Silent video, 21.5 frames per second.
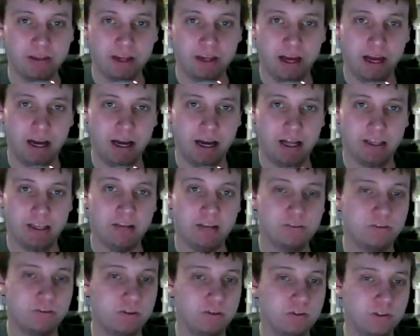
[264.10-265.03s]

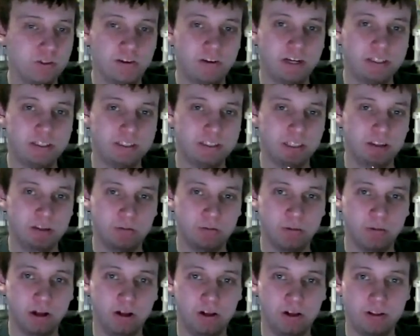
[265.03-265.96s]
Those were very
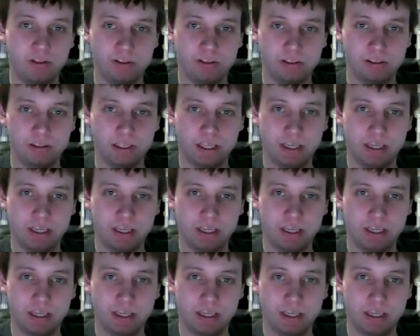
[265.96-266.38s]
seldom calls,